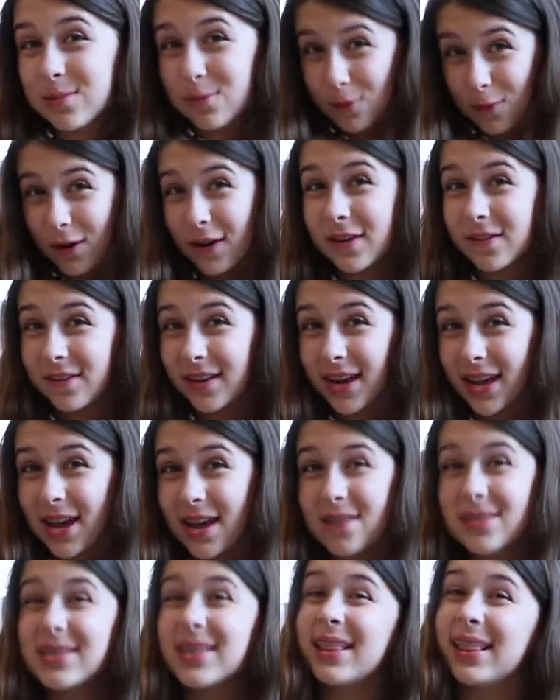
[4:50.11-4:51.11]
more
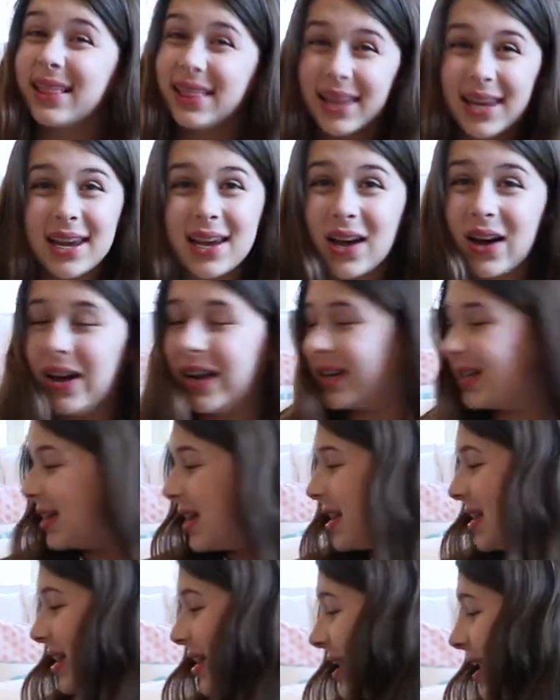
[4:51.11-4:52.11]
videos and lit
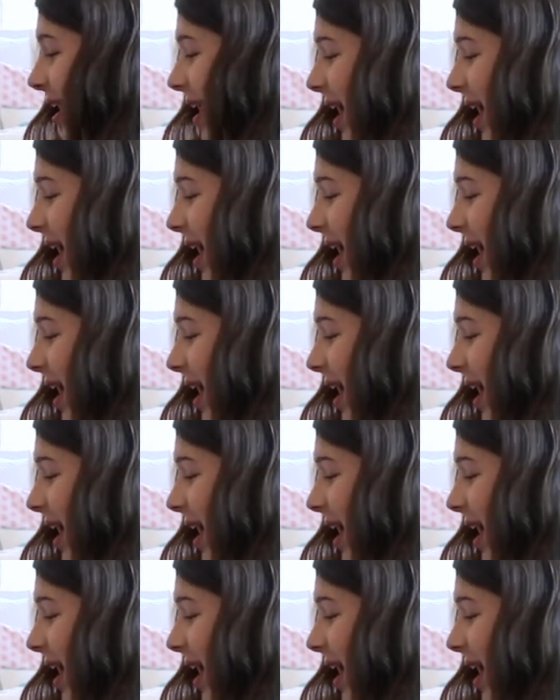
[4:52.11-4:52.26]
content.